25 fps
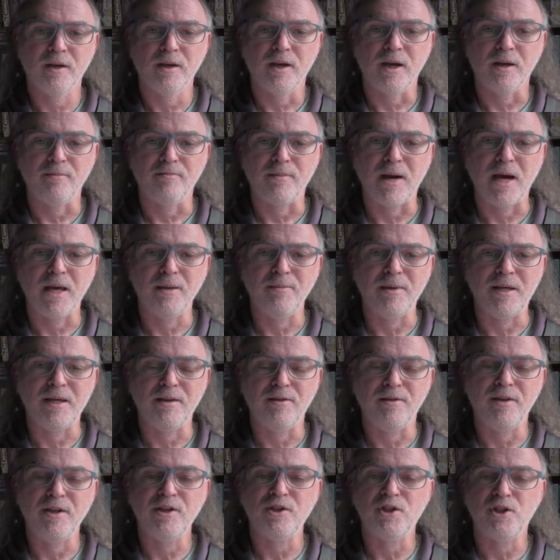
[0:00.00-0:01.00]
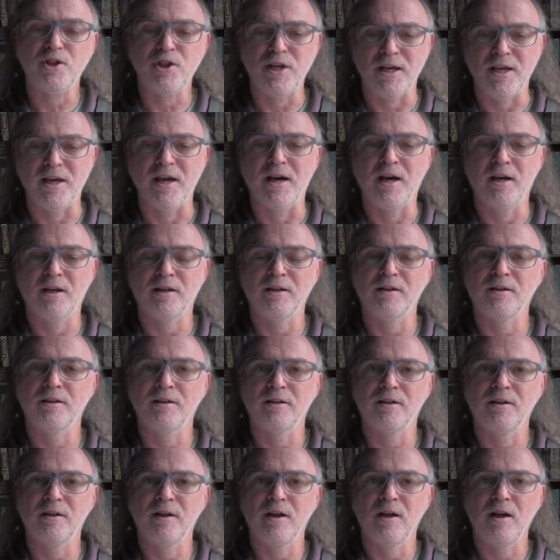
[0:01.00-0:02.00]
And maybe this year,
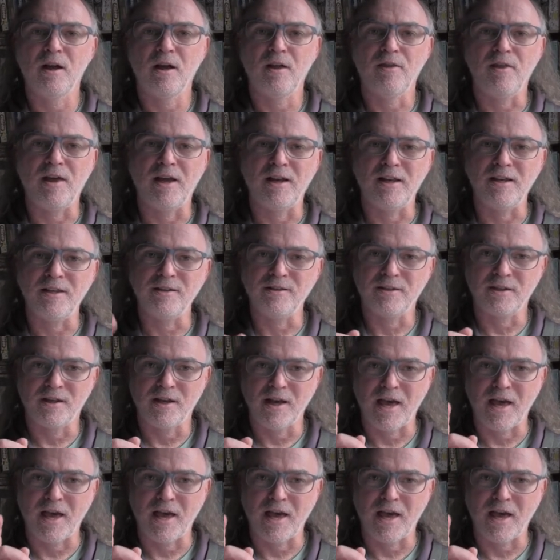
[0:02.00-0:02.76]
that is